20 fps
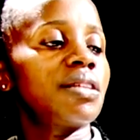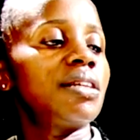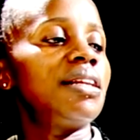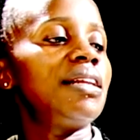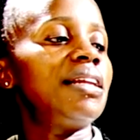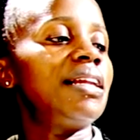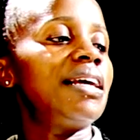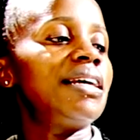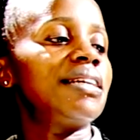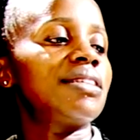
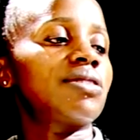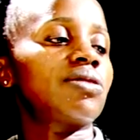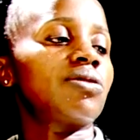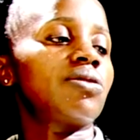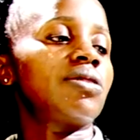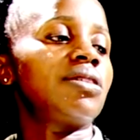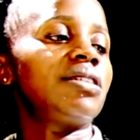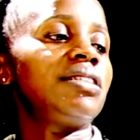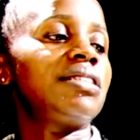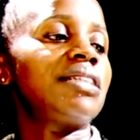
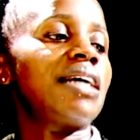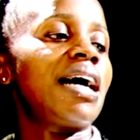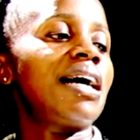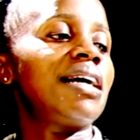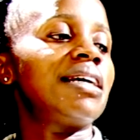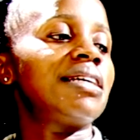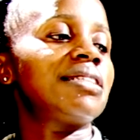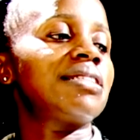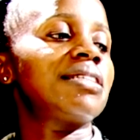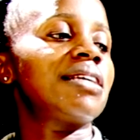lesson. It
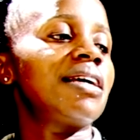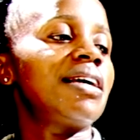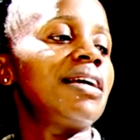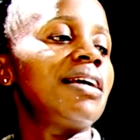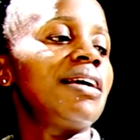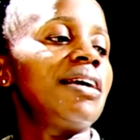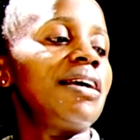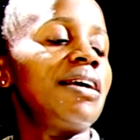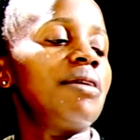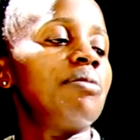has
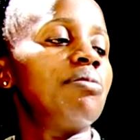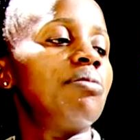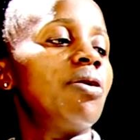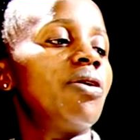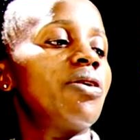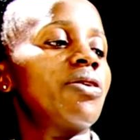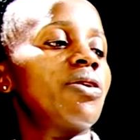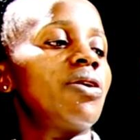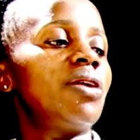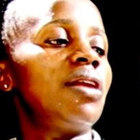a
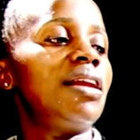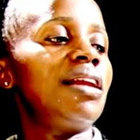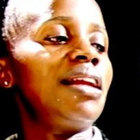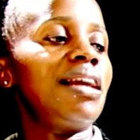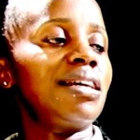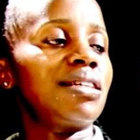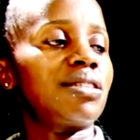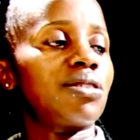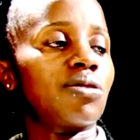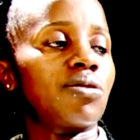moral
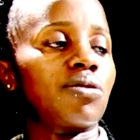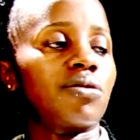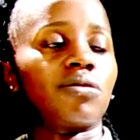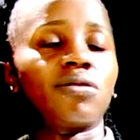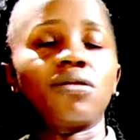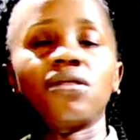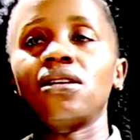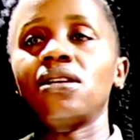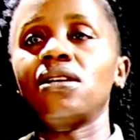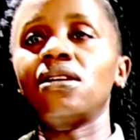
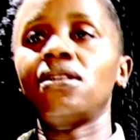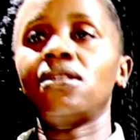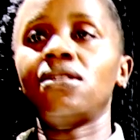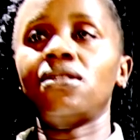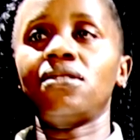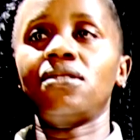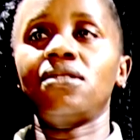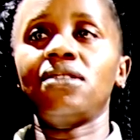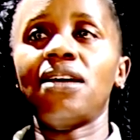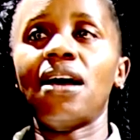lesson.
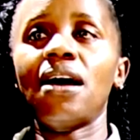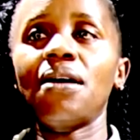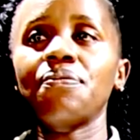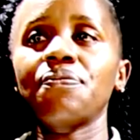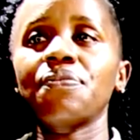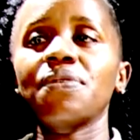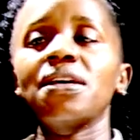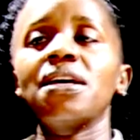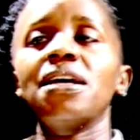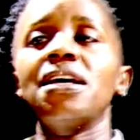
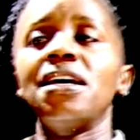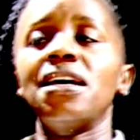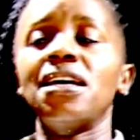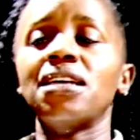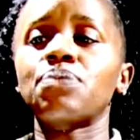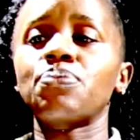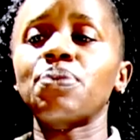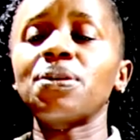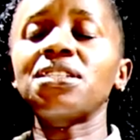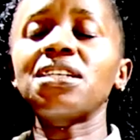Yeah?
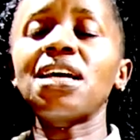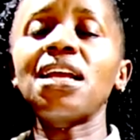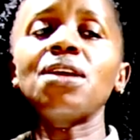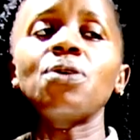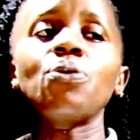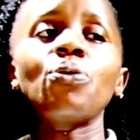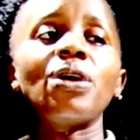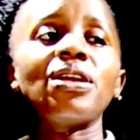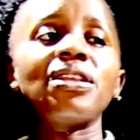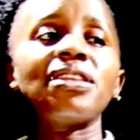
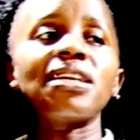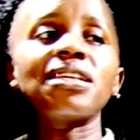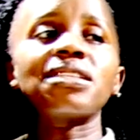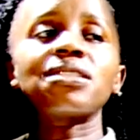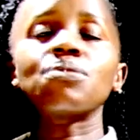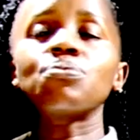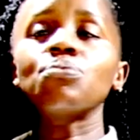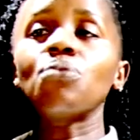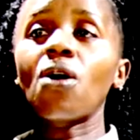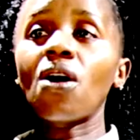Especially when
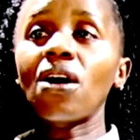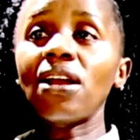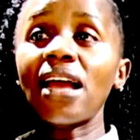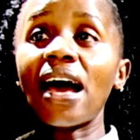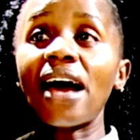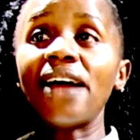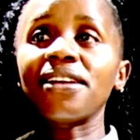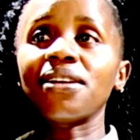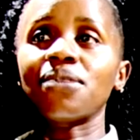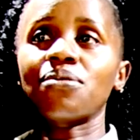the small
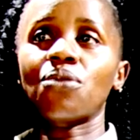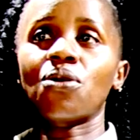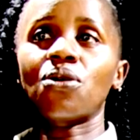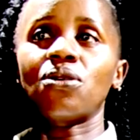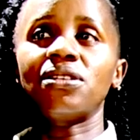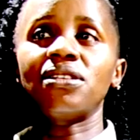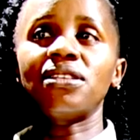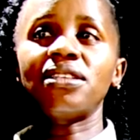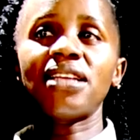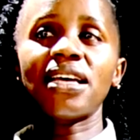
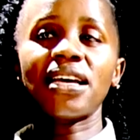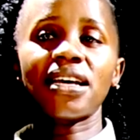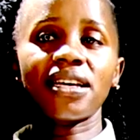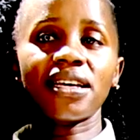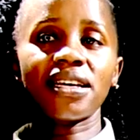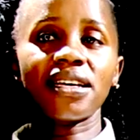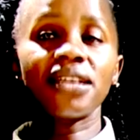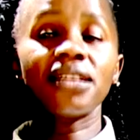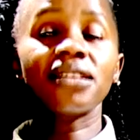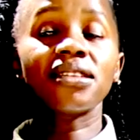animal,
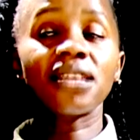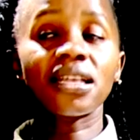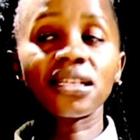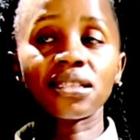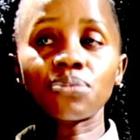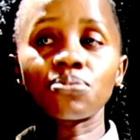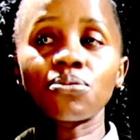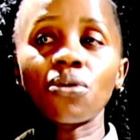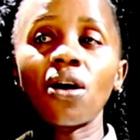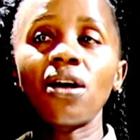
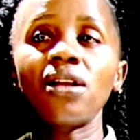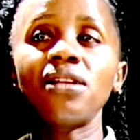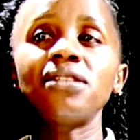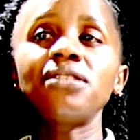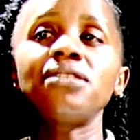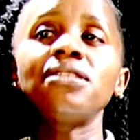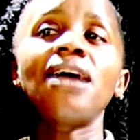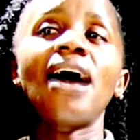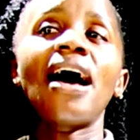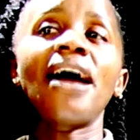the
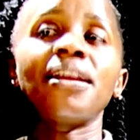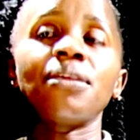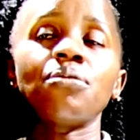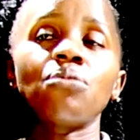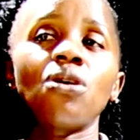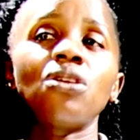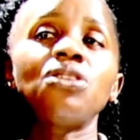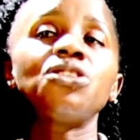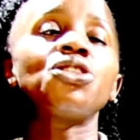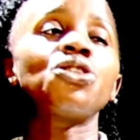small
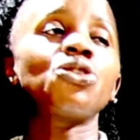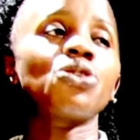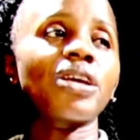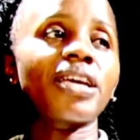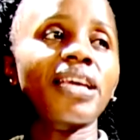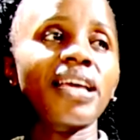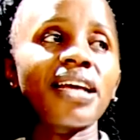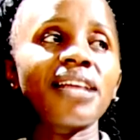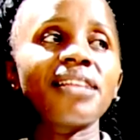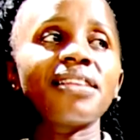animal
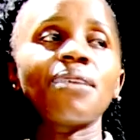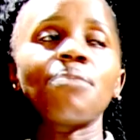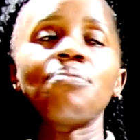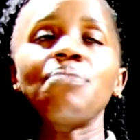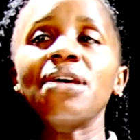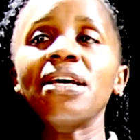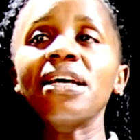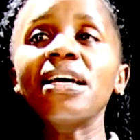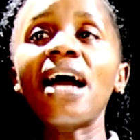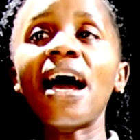tricking the
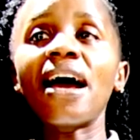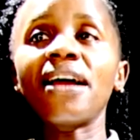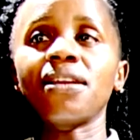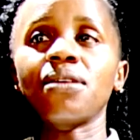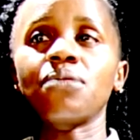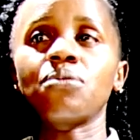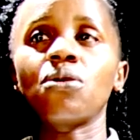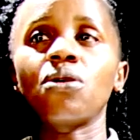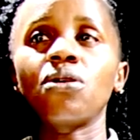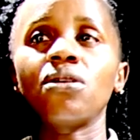big
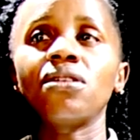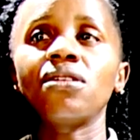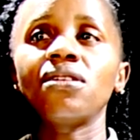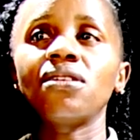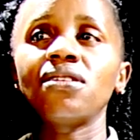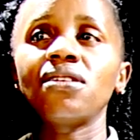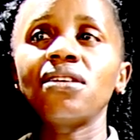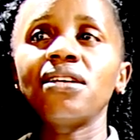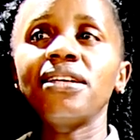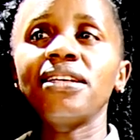animal.
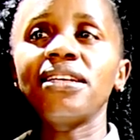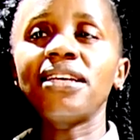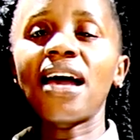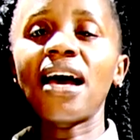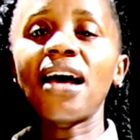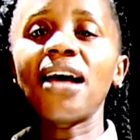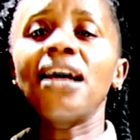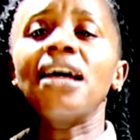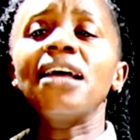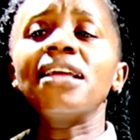
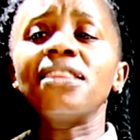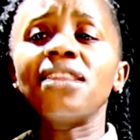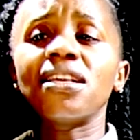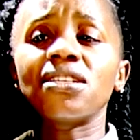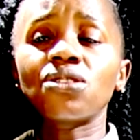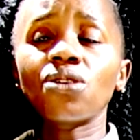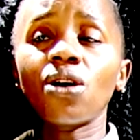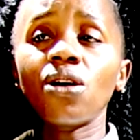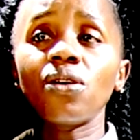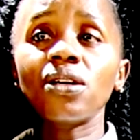Yeah?
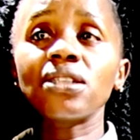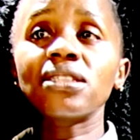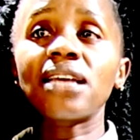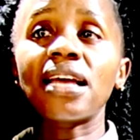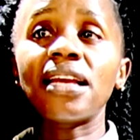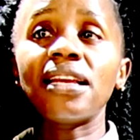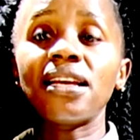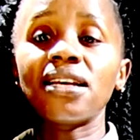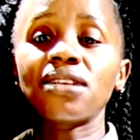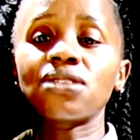There's always
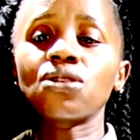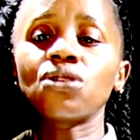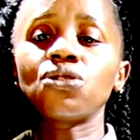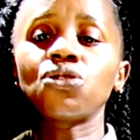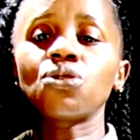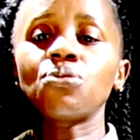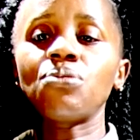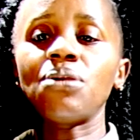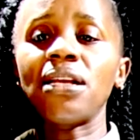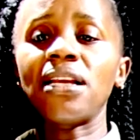a lesson
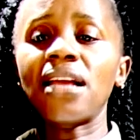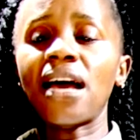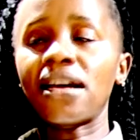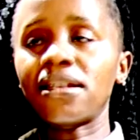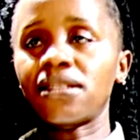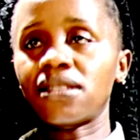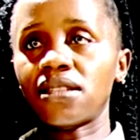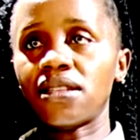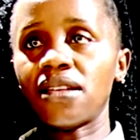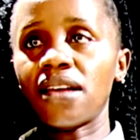to be
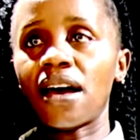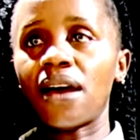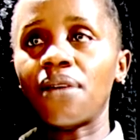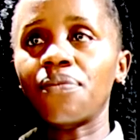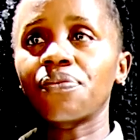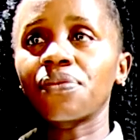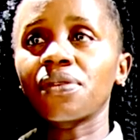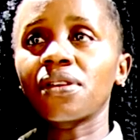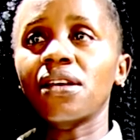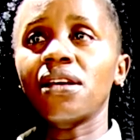learned
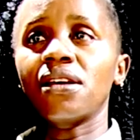there.